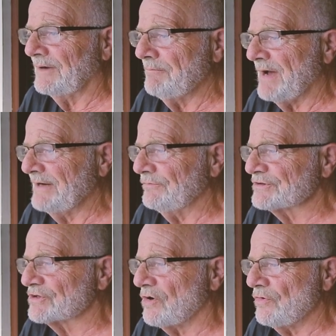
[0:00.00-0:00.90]
my mind
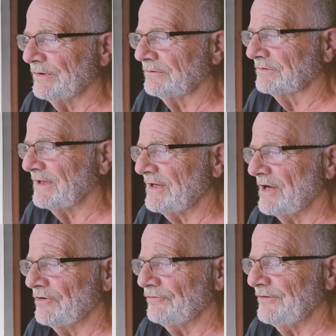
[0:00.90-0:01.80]
was going not
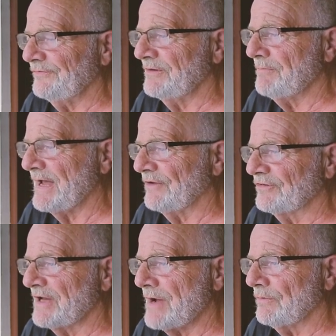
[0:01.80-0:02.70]
150
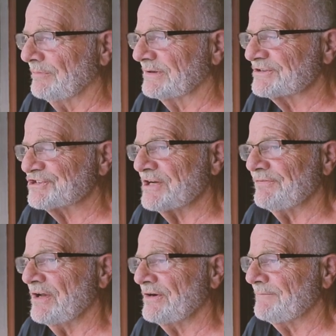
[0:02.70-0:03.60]
miles an hour but
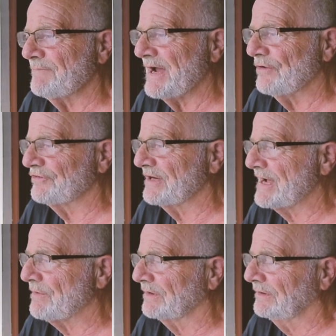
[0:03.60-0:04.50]
700 miles an
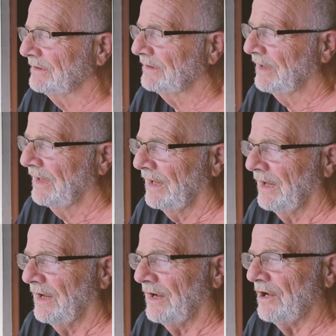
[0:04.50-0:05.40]
hour
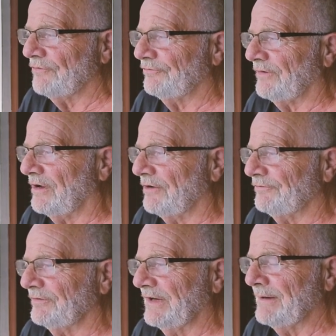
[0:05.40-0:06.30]
of
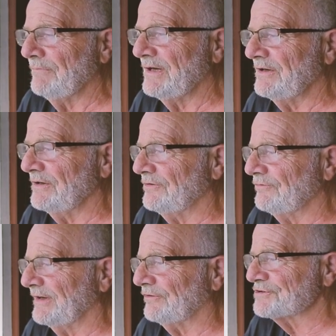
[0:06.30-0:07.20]
an immediate
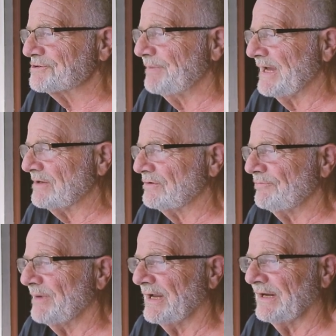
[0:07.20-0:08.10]
retrospect
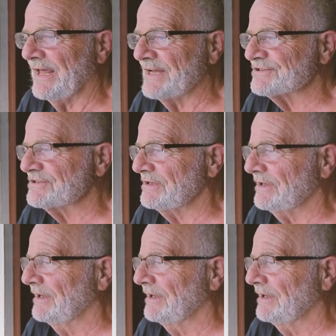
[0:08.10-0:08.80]
of my last